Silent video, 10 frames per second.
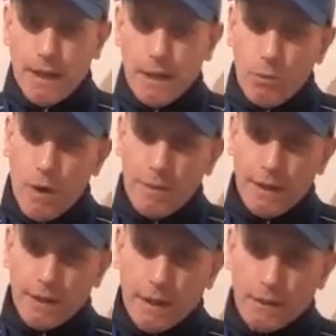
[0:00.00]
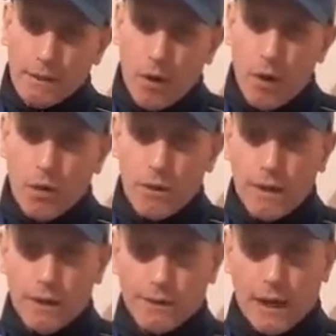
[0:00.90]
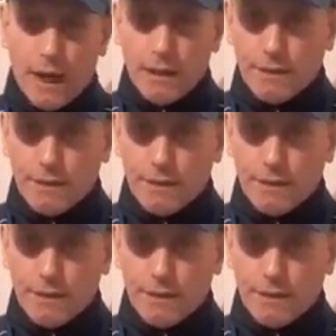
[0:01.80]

and women all over the lands of